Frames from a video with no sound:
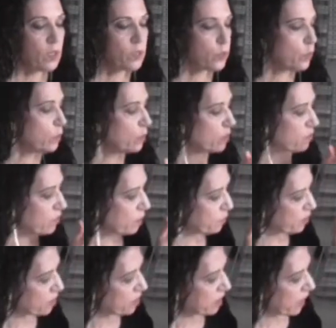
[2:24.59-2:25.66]
So it was
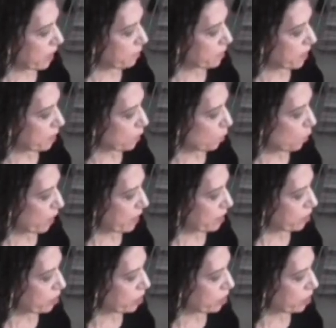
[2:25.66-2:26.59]
rubber stamped on the white